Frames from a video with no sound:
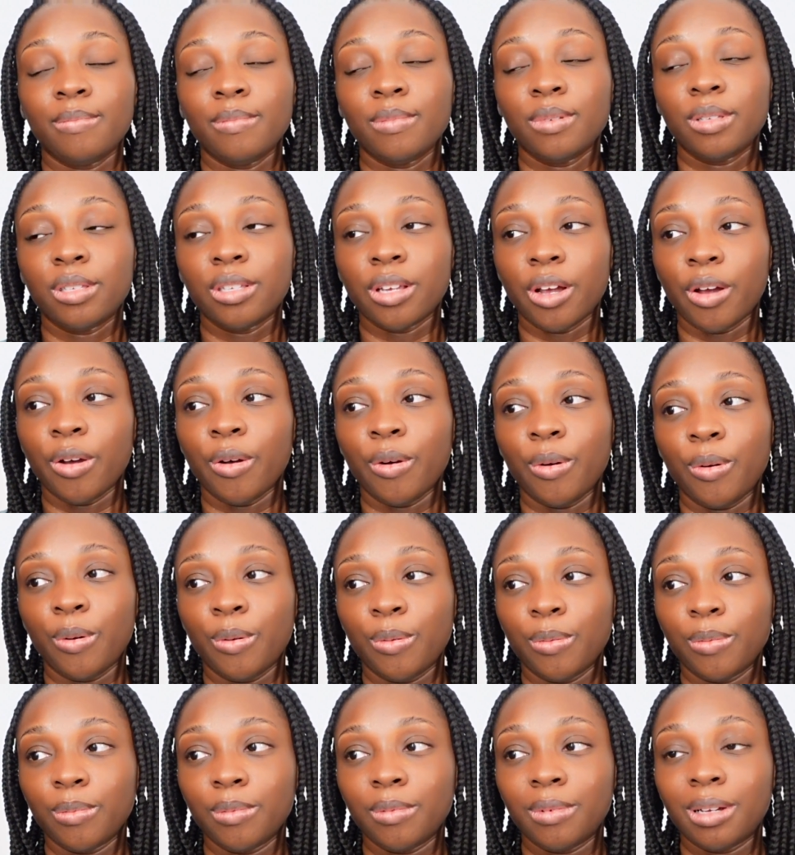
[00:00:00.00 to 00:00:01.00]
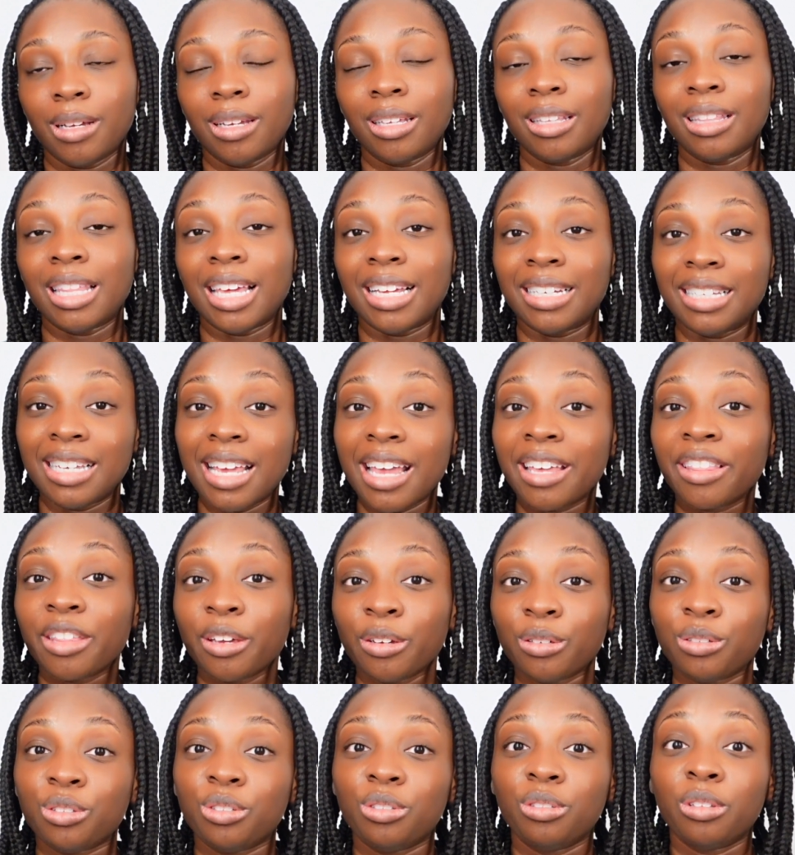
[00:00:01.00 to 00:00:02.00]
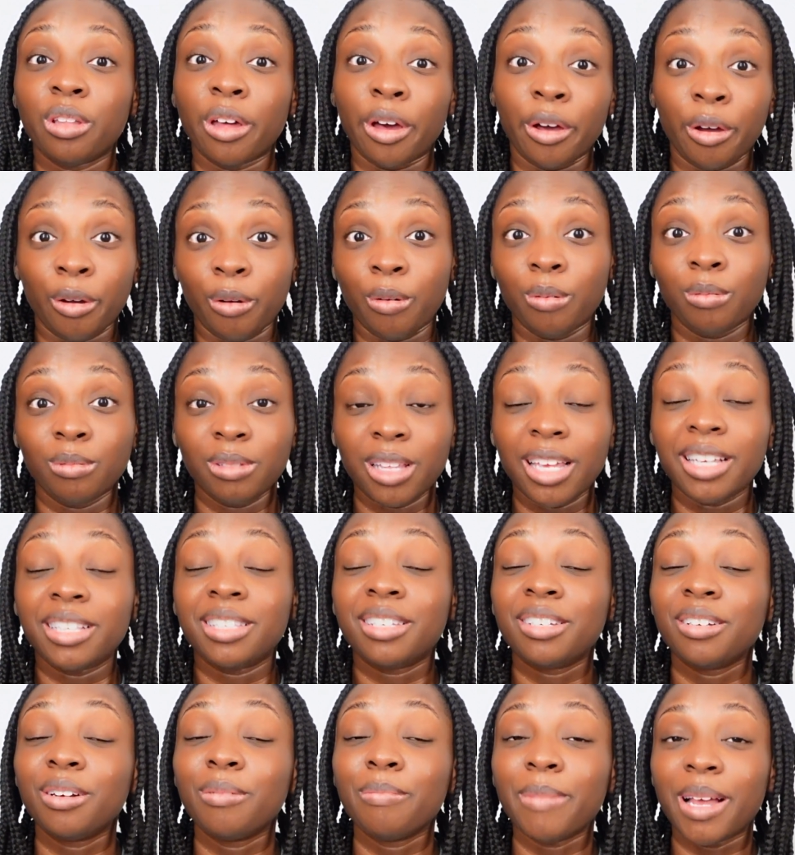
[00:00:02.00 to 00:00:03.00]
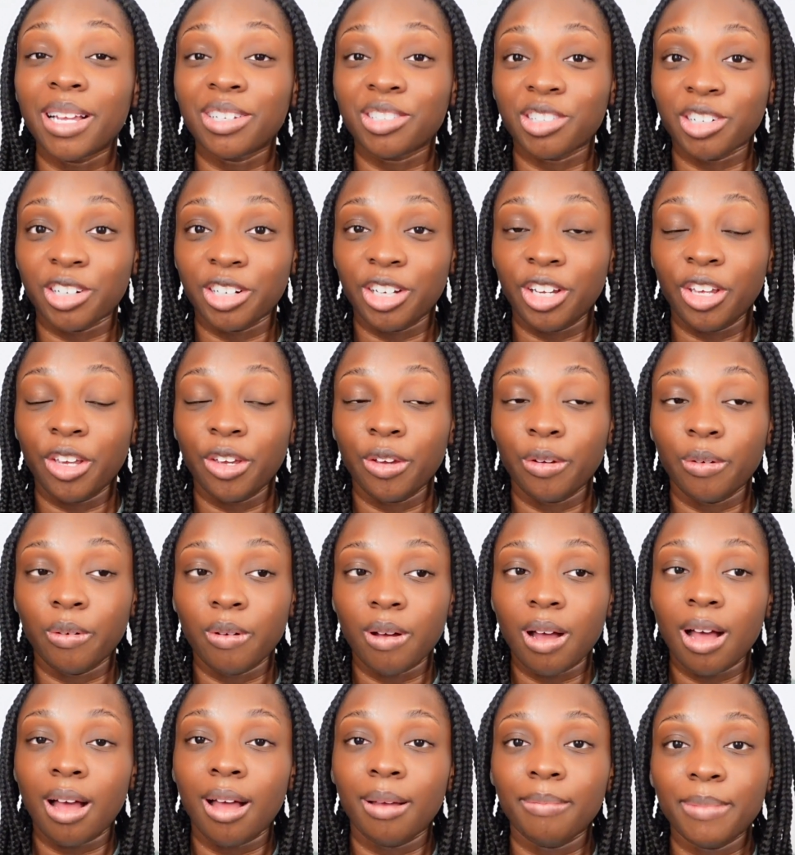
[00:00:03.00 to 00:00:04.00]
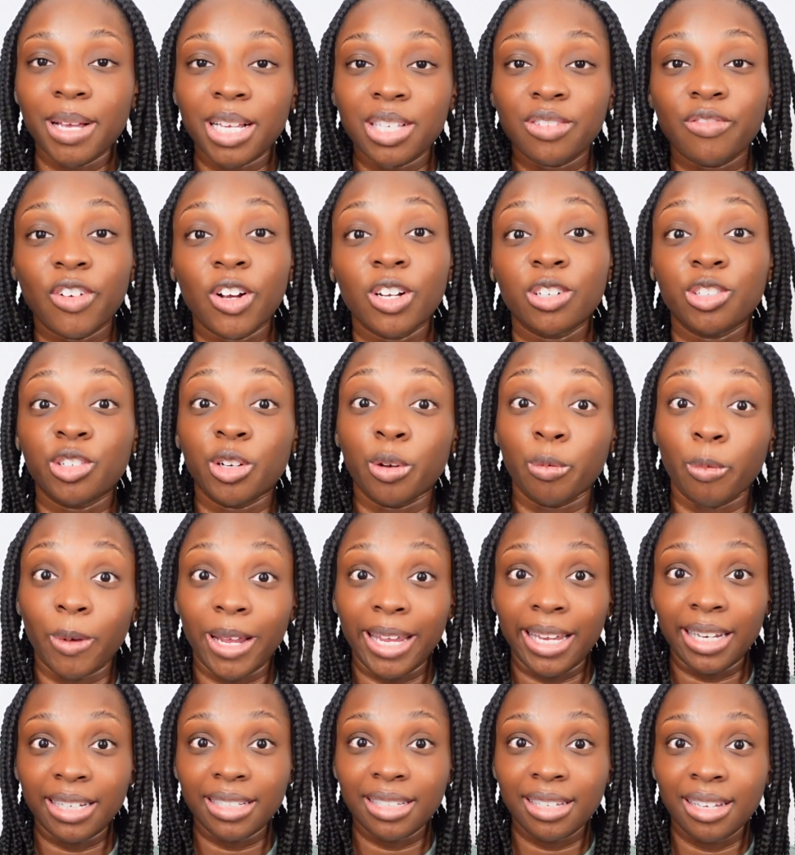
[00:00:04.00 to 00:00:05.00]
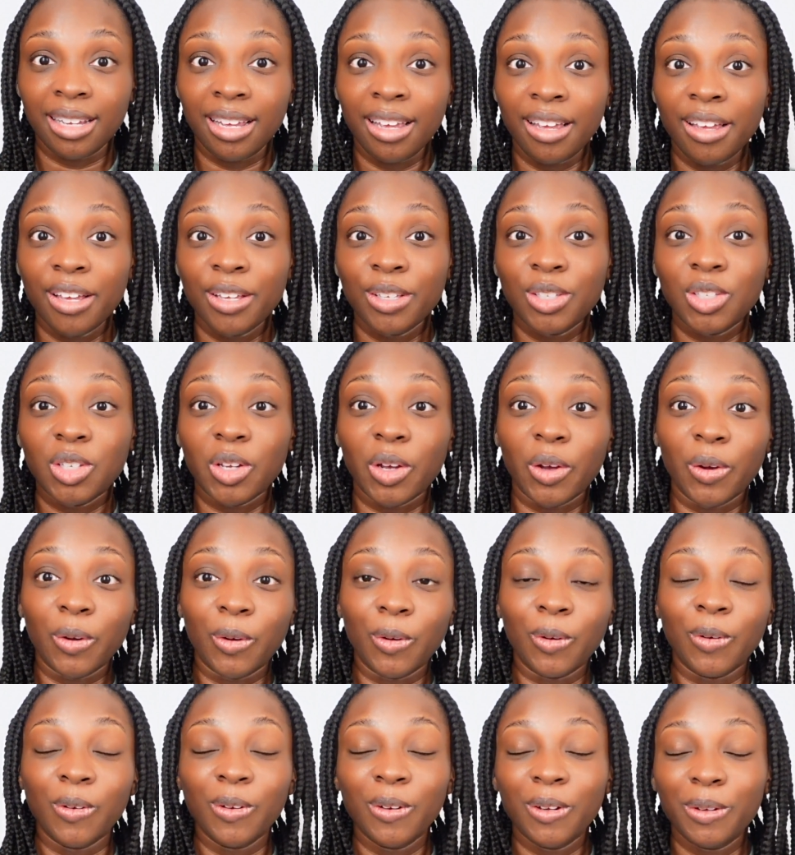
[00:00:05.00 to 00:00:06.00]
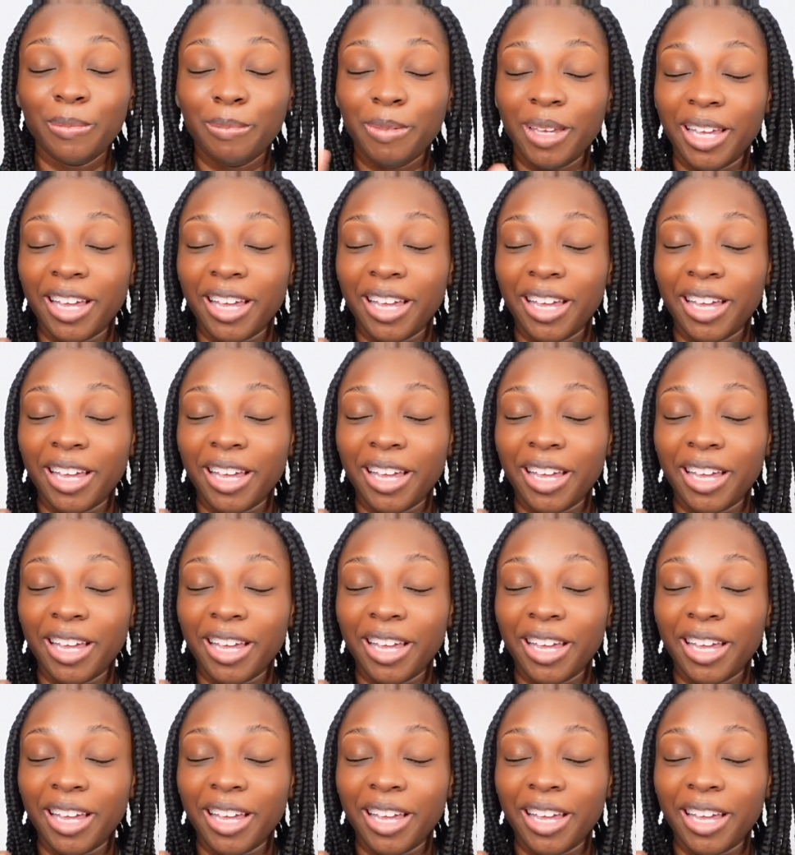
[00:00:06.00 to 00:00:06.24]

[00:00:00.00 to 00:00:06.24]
So they take those, though they still measure you as far as your weight, so be